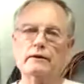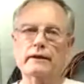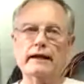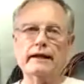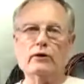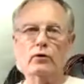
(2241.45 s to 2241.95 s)

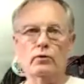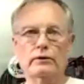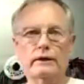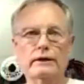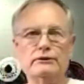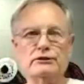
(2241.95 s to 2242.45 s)
they get
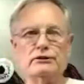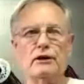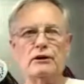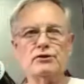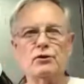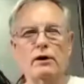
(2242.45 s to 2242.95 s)
old. They just
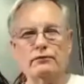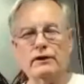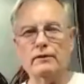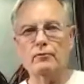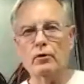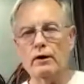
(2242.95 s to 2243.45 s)
aren't soft
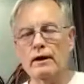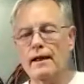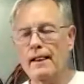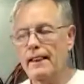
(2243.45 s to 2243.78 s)
anymore.